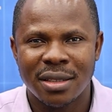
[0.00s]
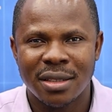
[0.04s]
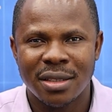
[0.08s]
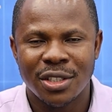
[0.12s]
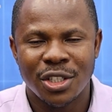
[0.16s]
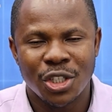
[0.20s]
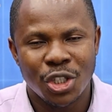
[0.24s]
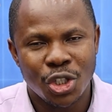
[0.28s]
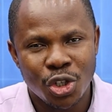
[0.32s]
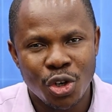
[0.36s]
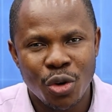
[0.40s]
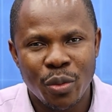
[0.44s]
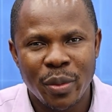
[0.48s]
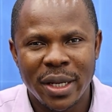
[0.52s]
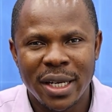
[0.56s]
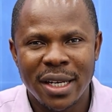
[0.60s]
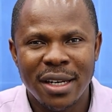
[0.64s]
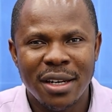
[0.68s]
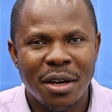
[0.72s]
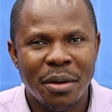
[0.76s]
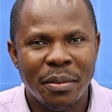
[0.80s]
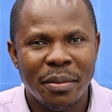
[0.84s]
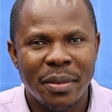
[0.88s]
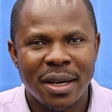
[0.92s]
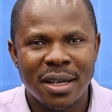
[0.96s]
He showed me the
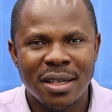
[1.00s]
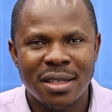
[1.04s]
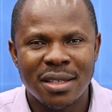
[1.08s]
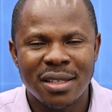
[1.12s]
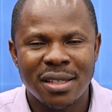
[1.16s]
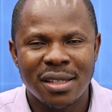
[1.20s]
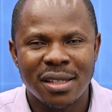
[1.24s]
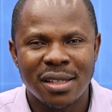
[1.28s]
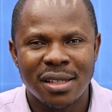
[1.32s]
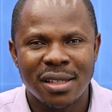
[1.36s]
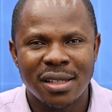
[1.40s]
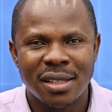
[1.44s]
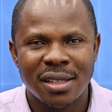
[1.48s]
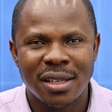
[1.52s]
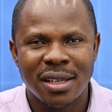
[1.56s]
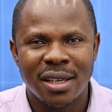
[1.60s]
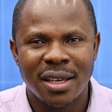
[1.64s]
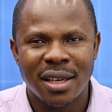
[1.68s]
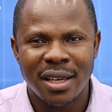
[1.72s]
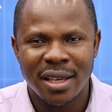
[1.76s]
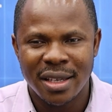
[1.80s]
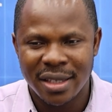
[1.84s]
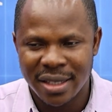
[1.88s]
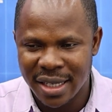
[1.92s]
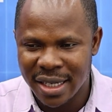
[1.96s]
numbers.
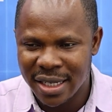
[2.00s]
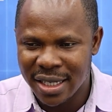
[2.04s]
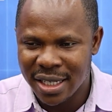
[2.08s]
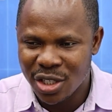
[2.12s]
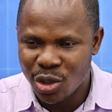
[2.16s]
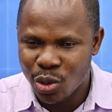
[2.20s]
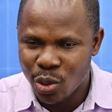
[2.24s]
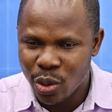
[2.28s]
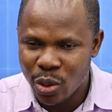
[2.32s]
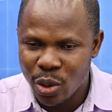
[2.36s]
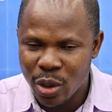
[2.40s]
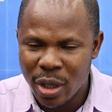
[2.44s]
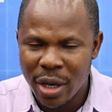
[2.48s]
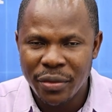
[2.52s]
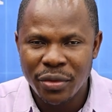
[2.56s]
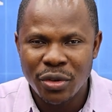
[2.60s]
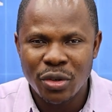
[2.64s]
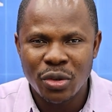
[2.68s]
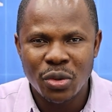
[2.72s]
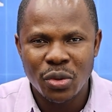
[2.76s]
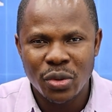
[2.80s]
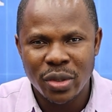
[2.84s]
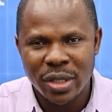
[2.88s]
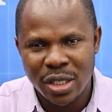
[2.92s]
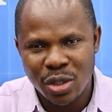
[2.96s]
Said, this is what you have to
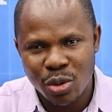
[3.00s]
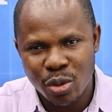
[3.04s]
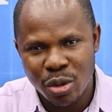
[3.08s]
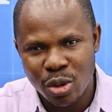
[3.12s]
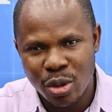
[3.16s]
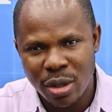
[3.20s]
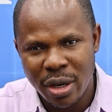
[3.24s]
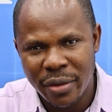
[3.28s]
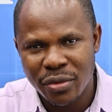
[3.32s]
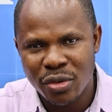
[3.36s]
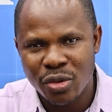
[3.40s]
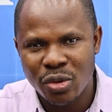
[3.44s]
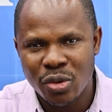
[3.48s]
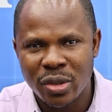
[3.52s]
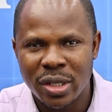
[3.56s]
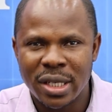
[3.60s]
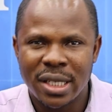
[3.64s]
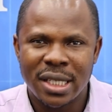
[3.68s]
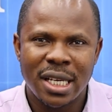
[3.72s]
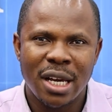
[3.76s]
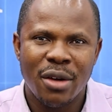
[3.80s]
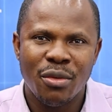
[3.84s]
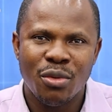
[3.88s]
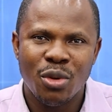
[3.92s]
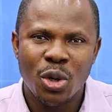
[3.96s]
do, this is what you have to do, this
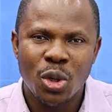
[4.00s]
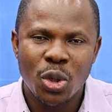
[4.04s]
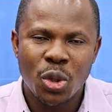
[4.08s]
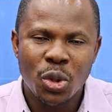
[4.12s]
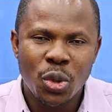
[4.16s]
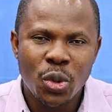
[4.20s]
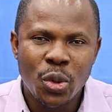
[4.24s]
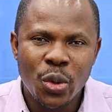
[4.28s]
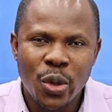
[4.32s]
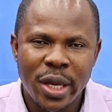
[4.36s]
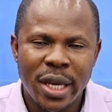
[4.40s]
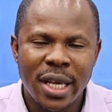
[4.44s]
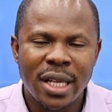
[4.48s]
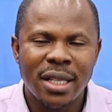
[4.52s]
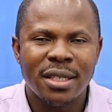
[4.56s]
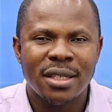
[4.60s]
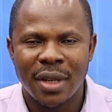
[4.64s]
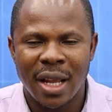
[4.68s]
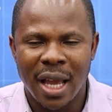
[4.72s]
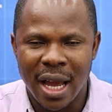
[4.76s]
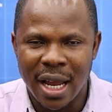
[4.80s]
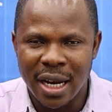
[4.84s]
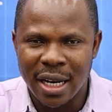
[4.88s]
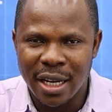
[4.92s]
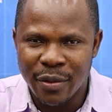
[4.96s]
is how we're going to do it.
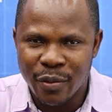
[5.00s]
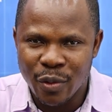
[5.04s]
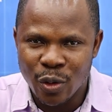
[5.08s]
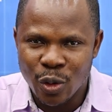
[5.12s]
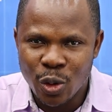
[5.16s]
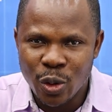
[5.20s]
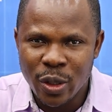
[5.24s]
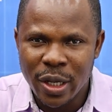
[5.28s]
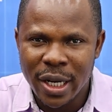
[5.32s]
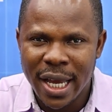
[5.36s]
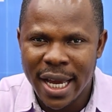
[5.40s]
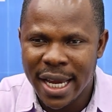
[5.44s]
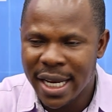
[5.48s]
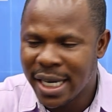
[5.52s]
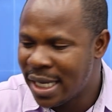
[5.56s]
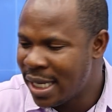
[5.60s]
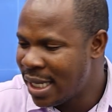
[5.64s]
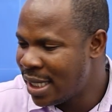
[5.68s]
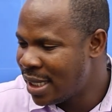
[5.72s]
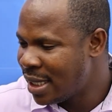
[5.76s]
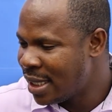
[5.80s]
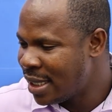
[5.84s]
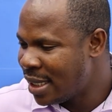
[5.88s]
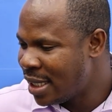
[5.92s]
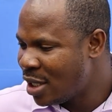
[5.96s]
And if you do it like
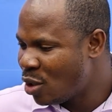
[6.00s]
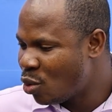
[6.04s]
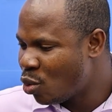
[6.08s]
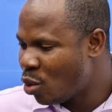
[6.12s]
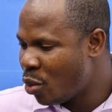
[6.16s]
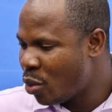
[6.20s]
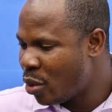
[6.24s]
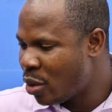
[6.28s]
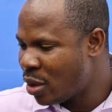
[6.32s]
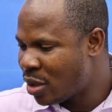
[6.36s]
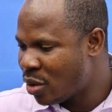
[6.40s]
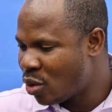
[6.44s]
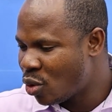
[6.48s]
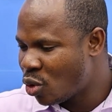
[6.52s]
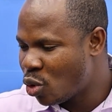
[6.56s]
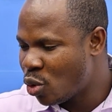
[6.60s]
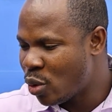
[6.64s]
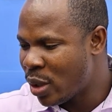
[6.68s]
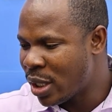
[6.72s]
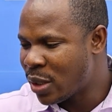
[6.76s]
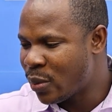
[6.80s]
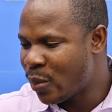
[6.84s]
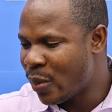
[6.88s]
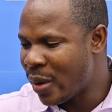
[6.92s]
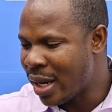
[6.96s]
this is what we should
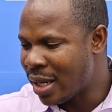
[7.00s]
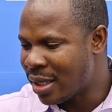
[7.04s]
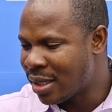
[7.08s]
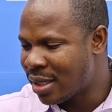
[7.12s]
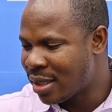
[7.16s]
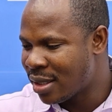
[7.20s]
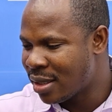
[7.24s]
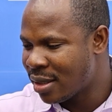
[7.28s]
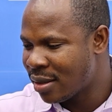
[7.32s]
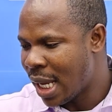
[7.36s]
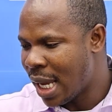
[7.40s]
expect.